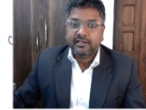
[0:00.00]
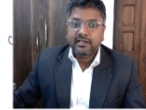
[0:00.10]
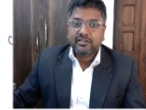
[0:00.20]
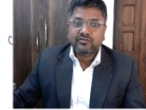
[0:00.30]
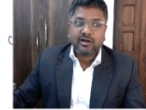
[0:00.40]

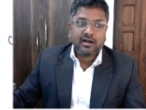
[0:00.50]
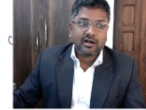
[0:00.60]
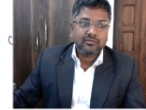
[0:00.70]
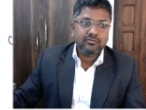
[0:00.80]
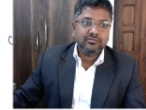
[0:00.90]
so
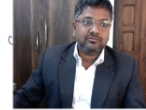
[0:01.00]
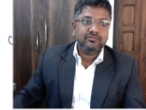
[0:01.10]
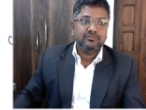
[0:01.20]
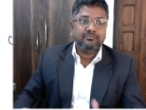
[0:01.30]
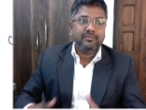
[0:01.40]
how
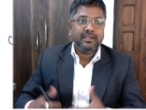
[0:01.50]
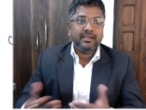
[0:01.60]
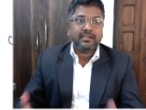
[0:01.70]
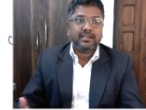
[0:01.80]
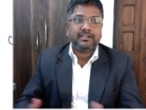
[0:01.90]
to make
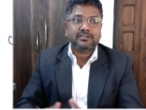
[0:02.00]
it